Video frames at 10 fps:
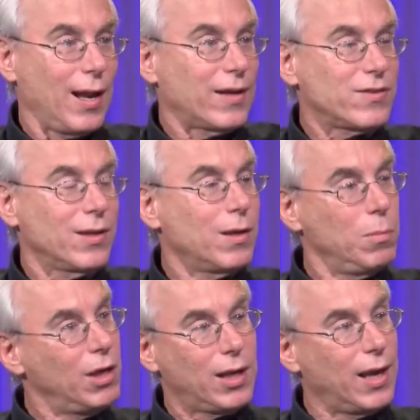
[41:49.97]
it actually
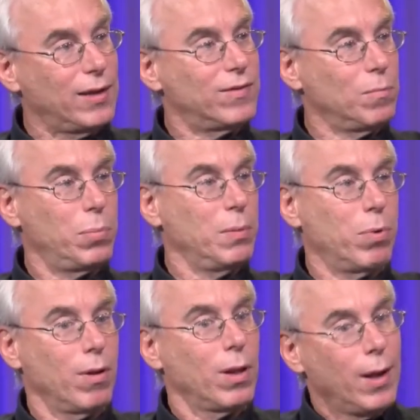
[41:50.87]
communicates. And
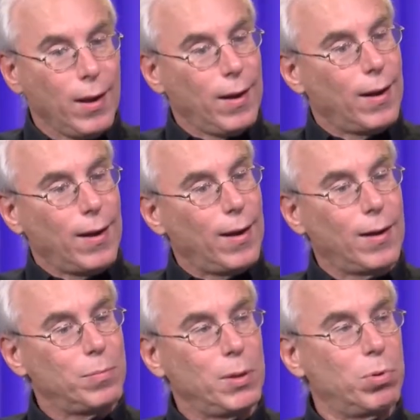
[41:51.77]
yes. people,
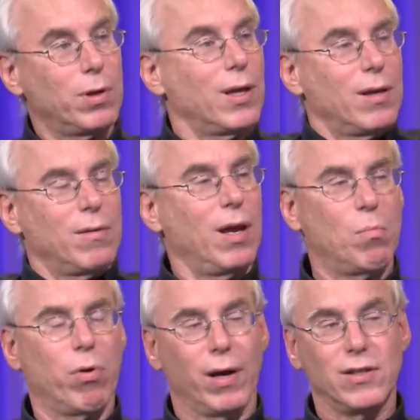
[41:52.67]
uh, people can
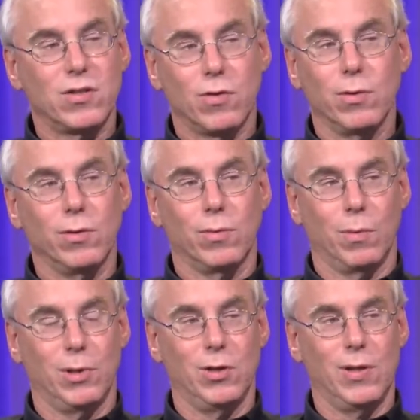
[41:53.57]
embrace truth yes.
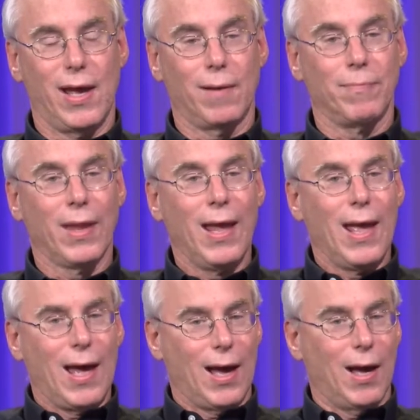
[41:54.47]
when we do that.
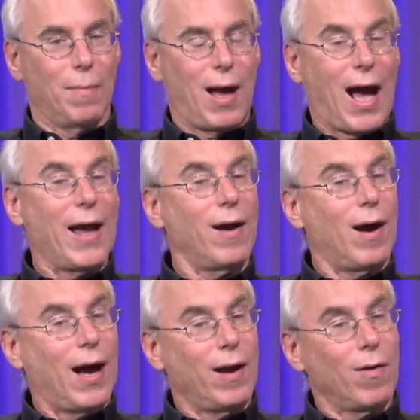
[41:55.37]
Yeah. Um, I,
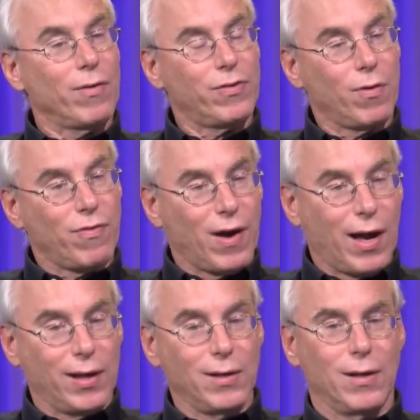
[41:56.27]
I also
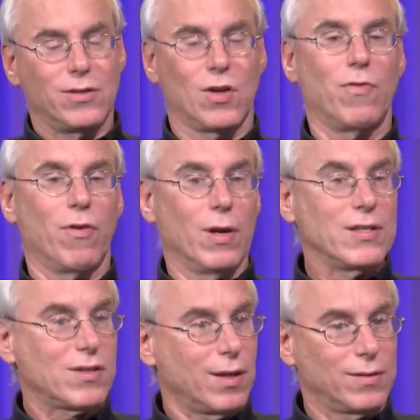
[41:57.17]
find, so for
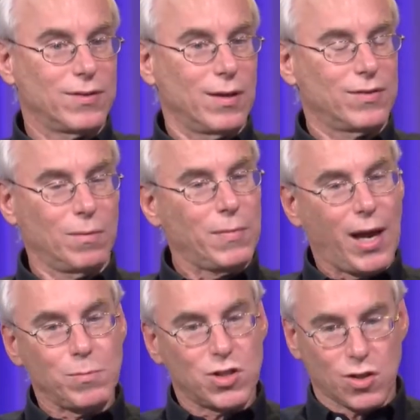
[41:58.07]
instance,
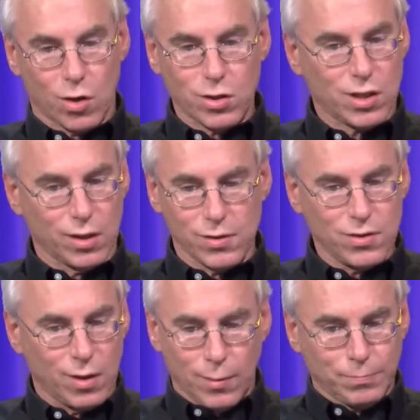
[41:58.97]
sometimes
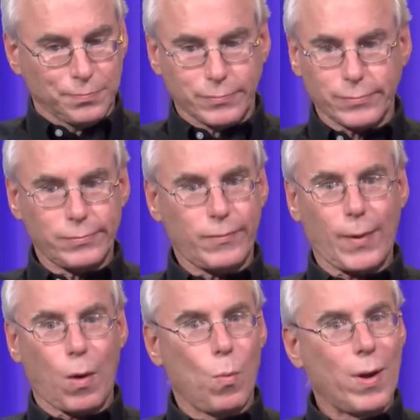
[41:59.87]
churches,
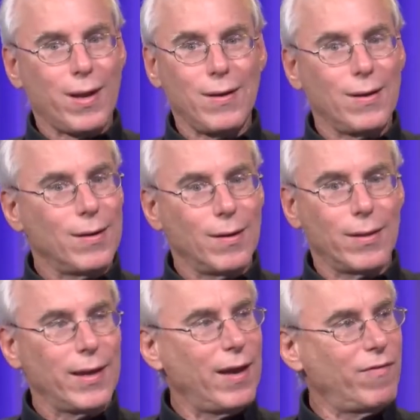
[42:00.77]
when
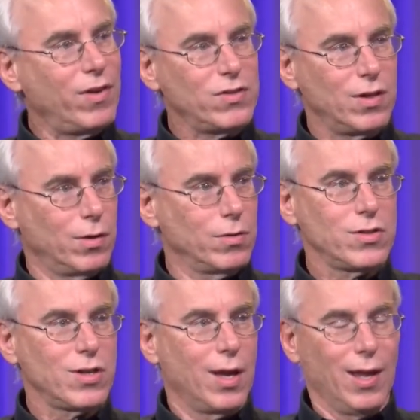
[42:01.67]
they have
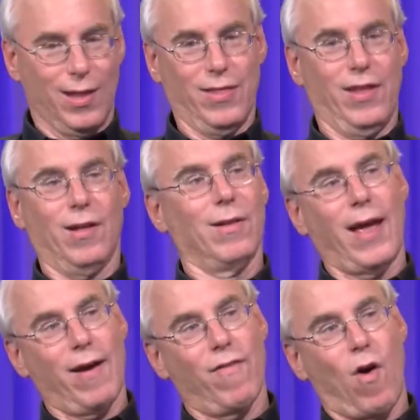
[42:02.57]
visitors, they'll
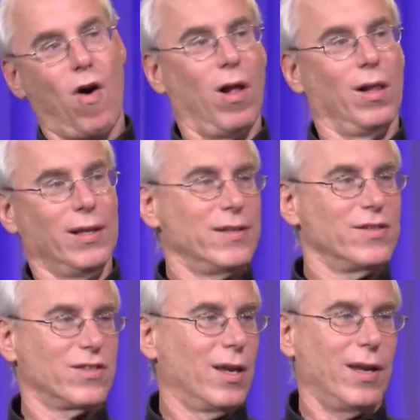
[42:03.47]
have all
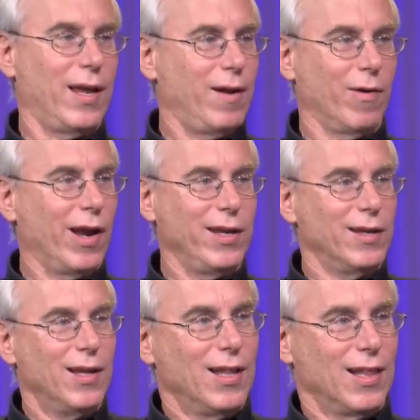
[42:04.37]
in Sunday, right?
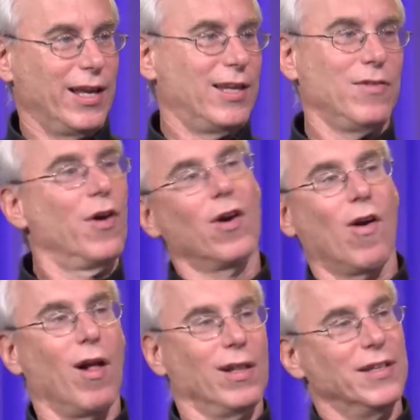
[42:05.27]
Like you've heard
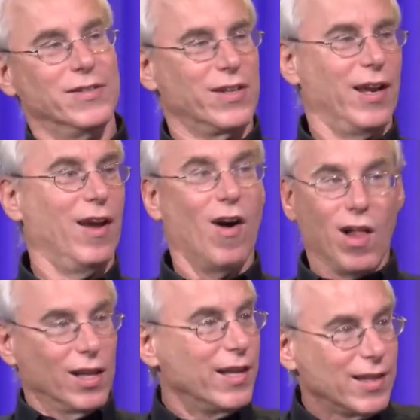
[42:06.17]
all in Sunday,
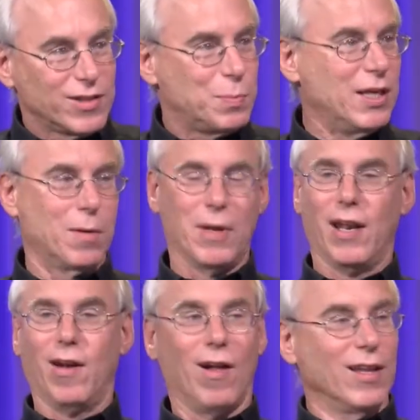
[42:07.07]
all in, let's be
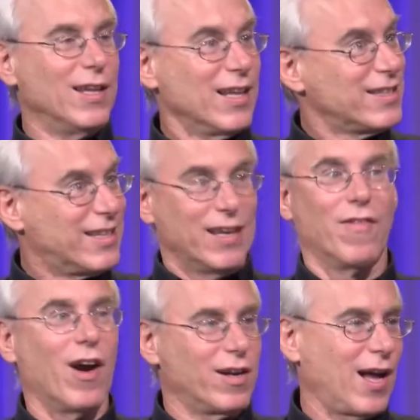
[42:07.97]
committed, all in, let's
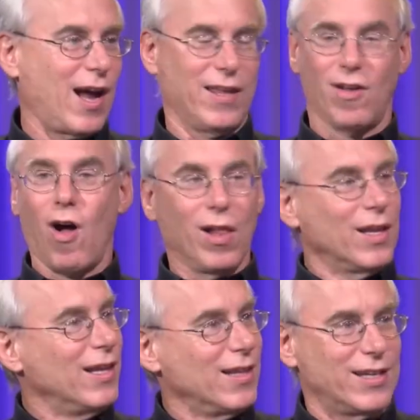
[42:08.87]
give our tithe,
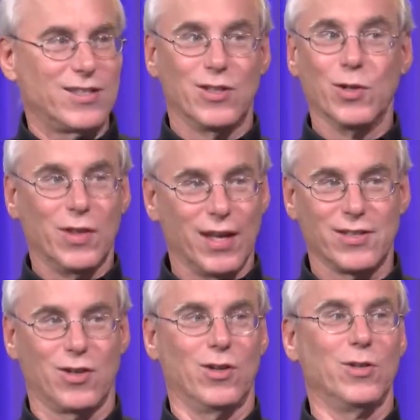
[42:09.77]
all in, let's do
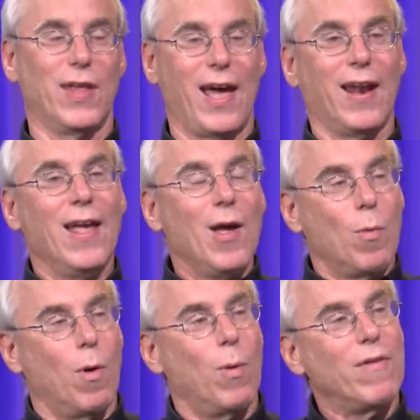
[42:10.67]
this or do that.
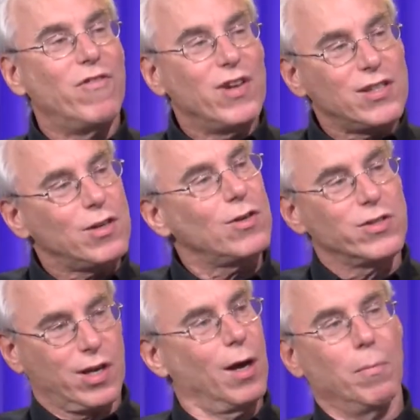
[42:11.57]
Well, when
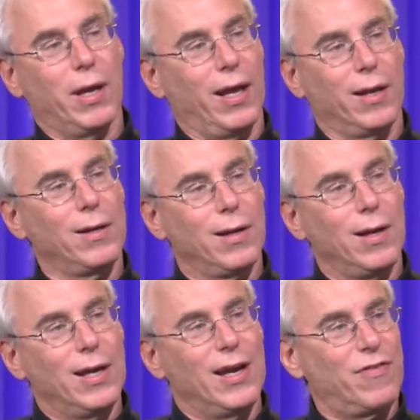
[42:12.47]
visitors come in,
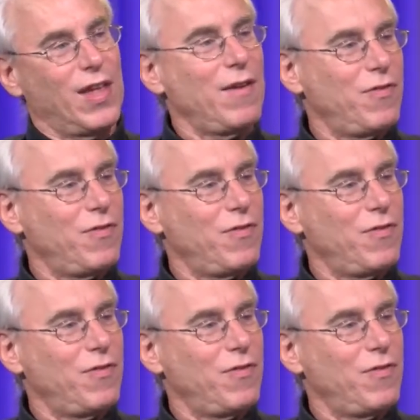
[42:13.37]
if they